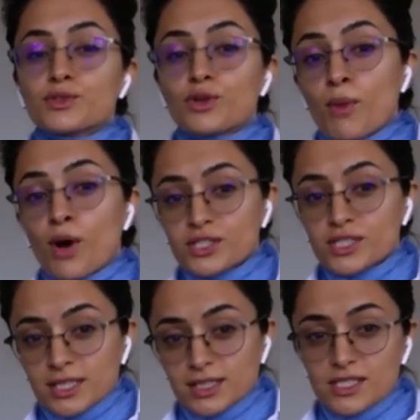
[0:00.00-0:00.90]

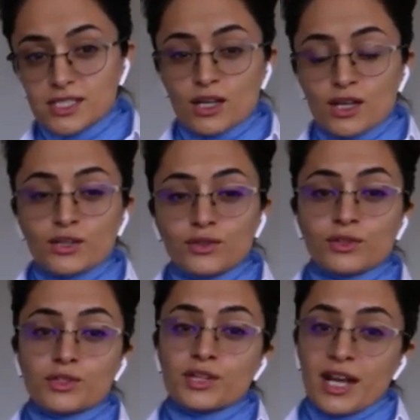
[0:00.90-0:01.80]
commodities, to
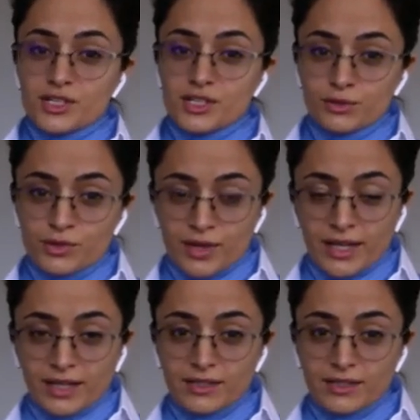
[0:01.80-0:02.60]
international trade.